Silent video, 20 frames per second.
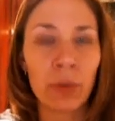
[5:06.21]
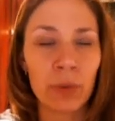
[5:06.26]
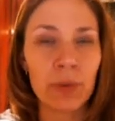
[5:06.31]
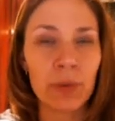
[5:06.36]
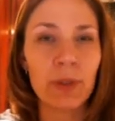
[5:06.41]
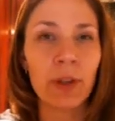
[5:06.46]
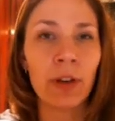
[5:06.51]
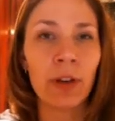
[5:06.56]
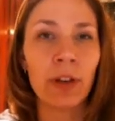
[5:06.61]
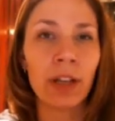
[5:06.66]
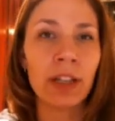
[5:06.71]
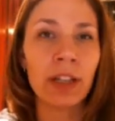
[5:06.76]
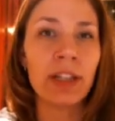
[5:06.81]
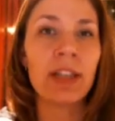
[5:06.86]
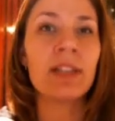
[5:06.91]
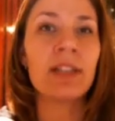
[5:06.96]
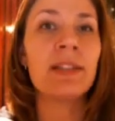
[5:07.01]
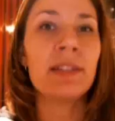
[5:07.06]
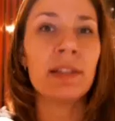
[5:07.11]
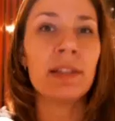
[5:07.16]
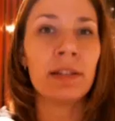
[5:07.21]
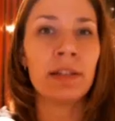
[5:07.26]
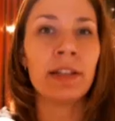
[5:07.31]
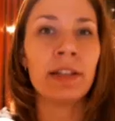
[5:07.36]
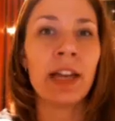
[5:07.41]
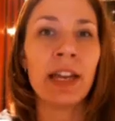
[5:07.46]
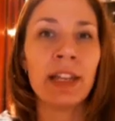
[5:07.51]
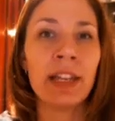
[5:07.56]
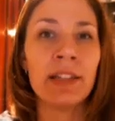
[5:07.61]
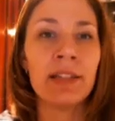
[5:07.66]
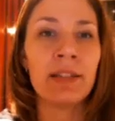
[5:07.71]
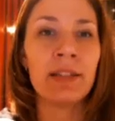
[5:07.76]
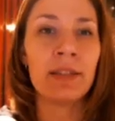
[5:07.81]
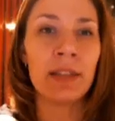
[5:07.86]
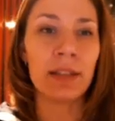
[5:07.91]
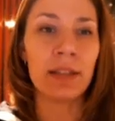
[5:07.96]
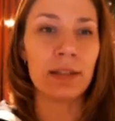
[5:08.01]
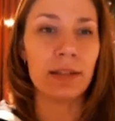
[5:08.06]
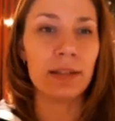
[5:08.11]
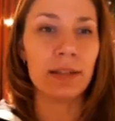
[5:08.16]
also, and insulin aids in
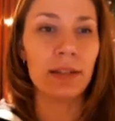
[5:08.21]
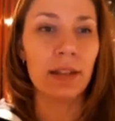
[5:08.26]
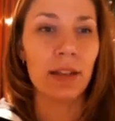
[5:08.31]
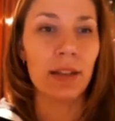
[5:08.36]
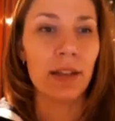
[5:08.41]
this.